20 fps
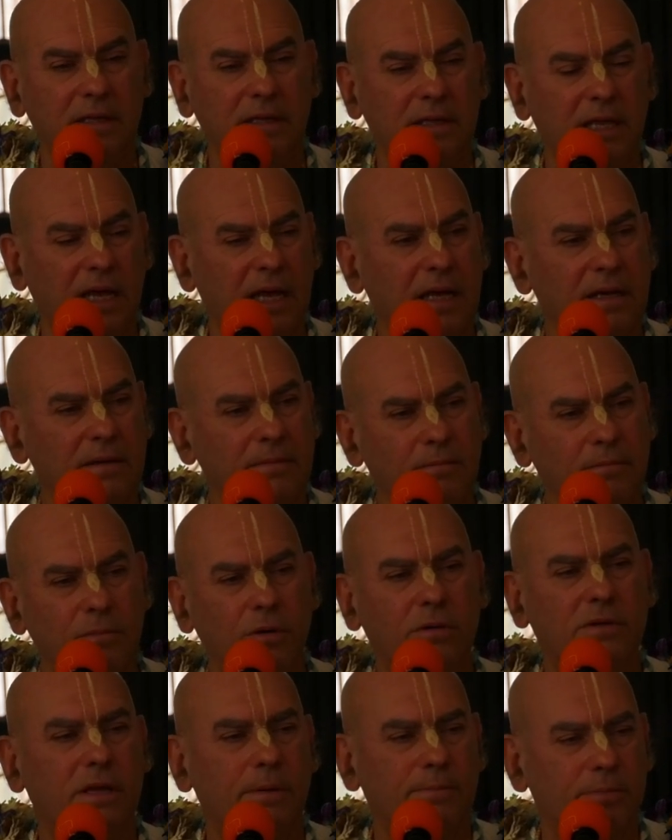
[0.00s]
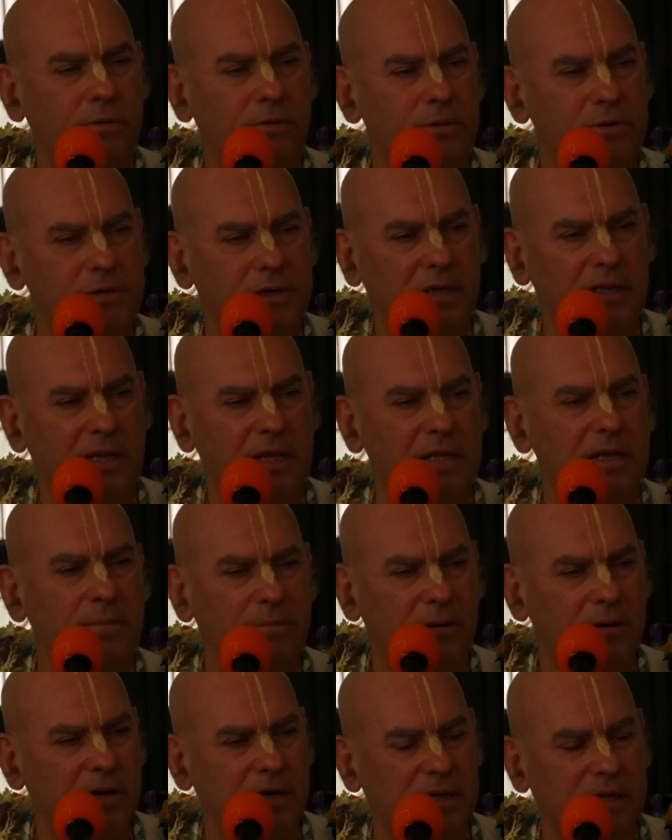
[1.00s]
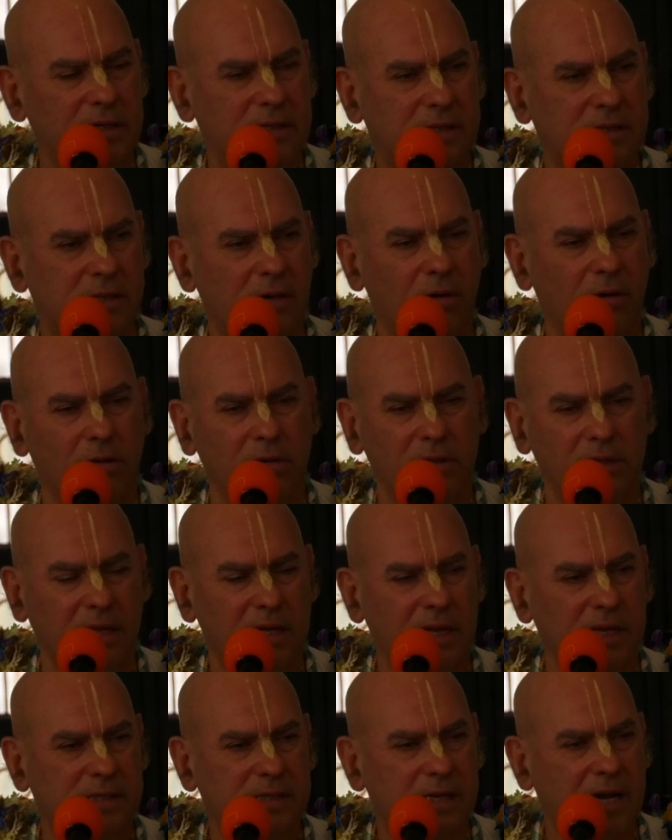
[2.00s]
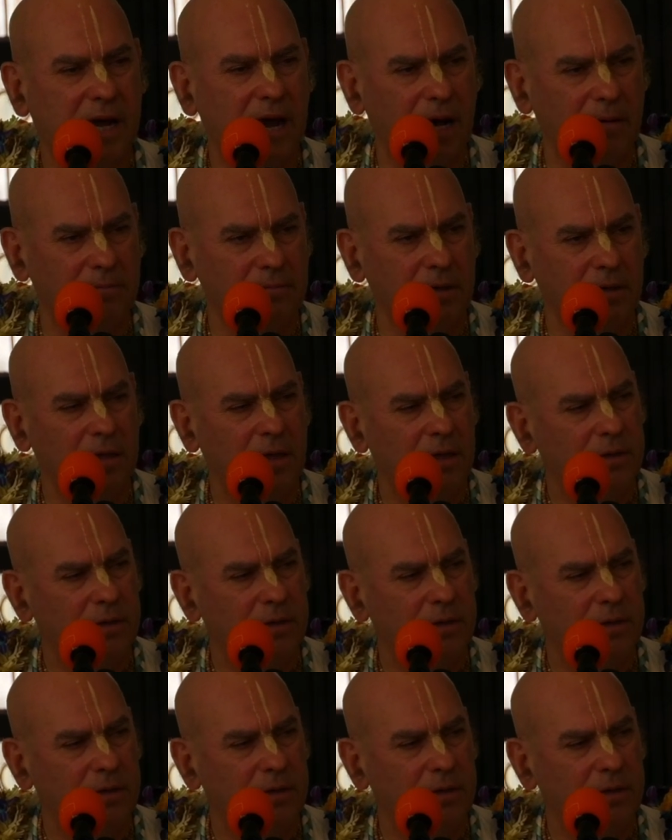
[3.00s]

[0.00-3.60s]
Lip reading: the Mukta Purusha, the liberated soul that has come